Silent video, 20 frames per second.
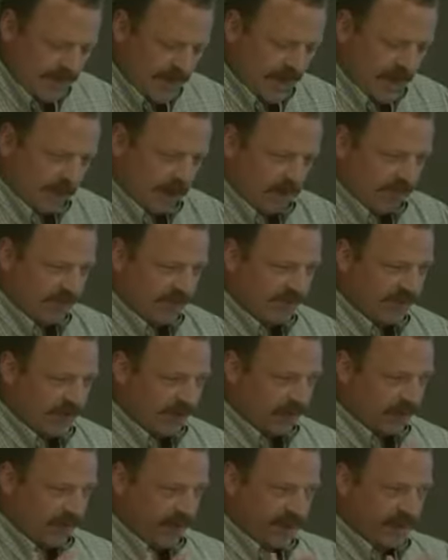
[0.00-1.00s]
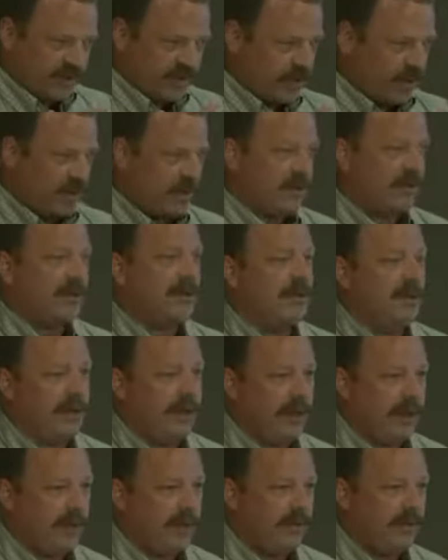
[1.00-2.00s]
And all of a sudden things started to
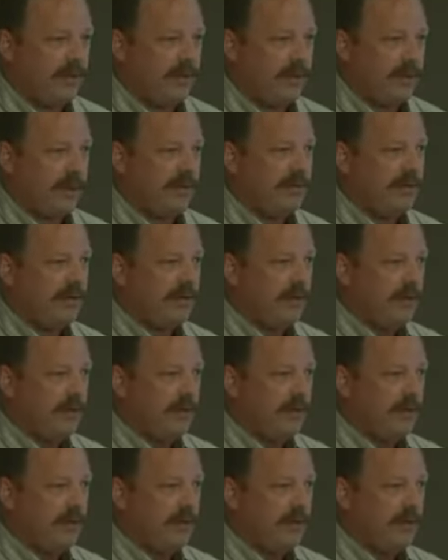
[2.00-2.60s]
click that